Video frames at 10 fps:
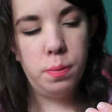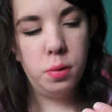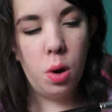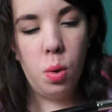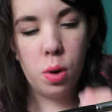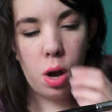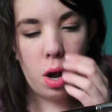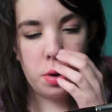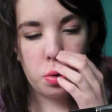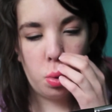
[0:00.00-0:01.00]
Pro
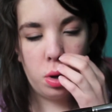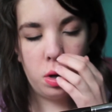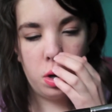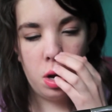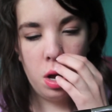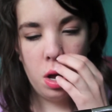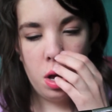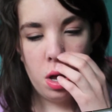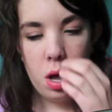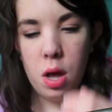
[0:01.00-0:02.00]
Contour,
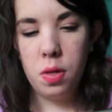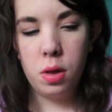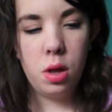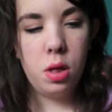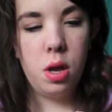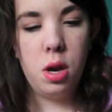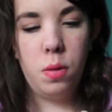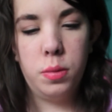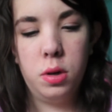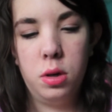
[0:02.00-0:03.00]
and this is the
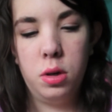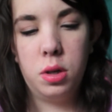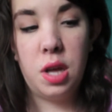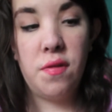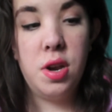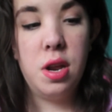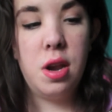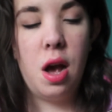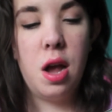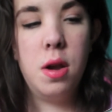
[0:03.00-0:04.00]
number
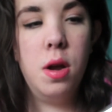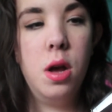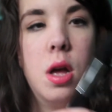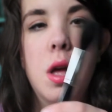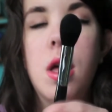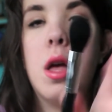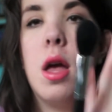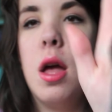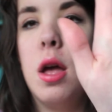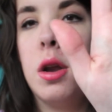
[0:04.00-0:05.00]
seventy-nine,
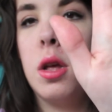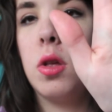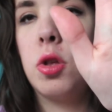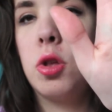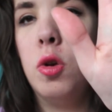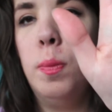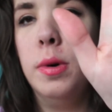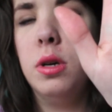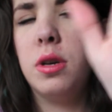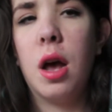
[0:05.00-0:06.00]
and it's
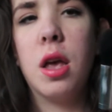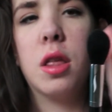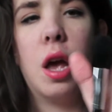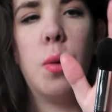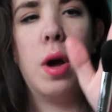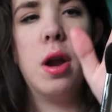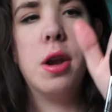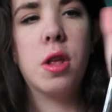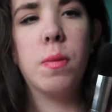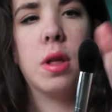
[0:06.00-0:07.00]
super nice. I wanted
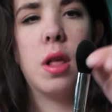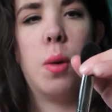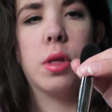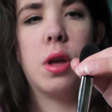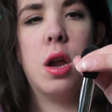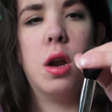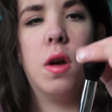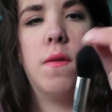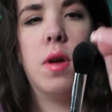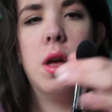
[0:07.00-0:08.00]
something that was kind
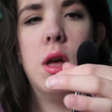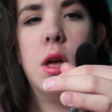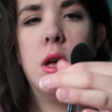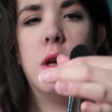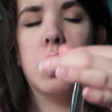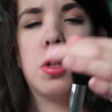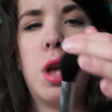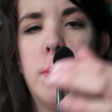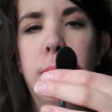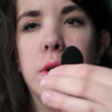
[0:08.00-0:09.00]
of
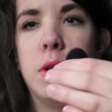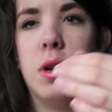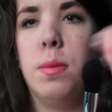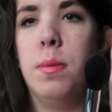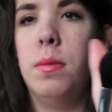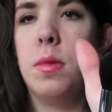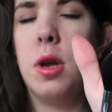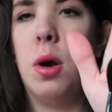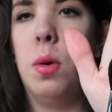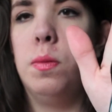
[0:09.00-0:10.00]
tapered and,
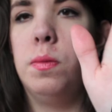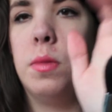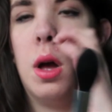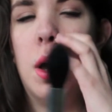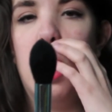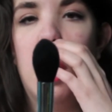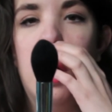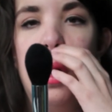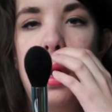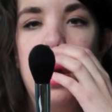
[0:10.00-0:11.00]
you know, uh...